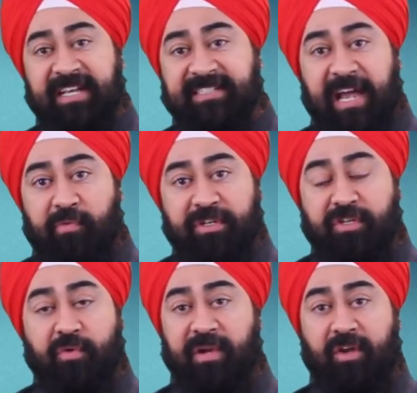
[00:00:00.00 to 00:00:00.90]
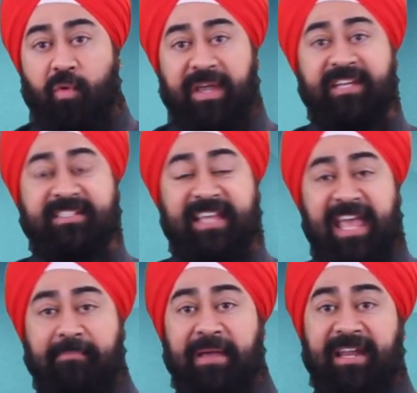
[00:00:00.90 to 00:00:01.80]
things I would do in going into the
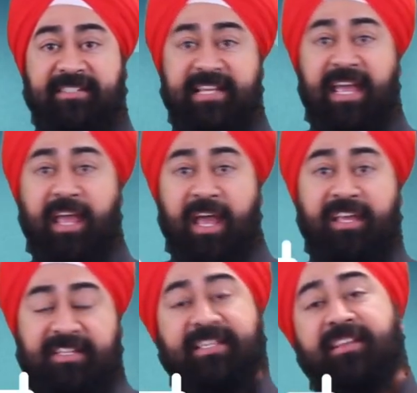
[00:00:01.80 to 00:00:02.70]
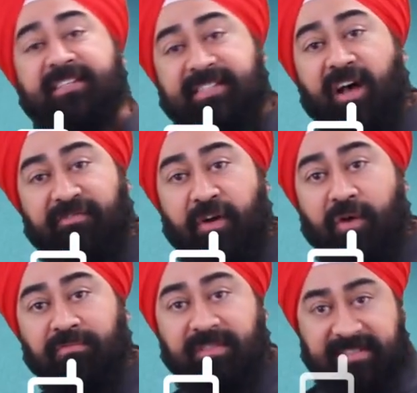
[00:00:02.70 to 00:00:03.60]
campaign is say, you see this cell
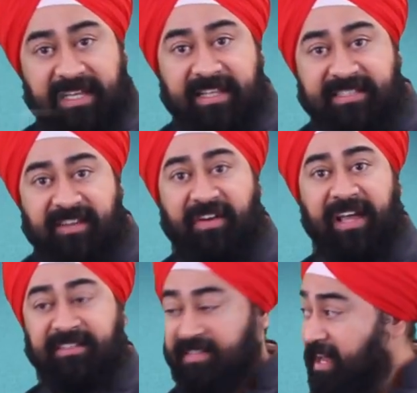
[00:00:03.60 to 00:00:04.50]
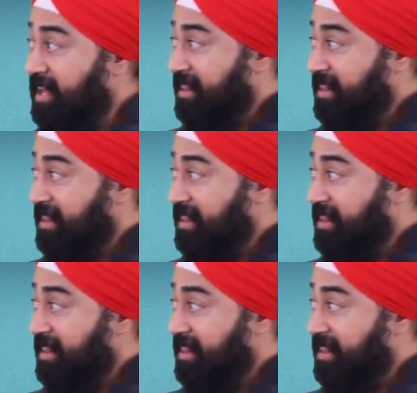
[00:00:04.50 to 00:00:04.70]
phone? You see this device?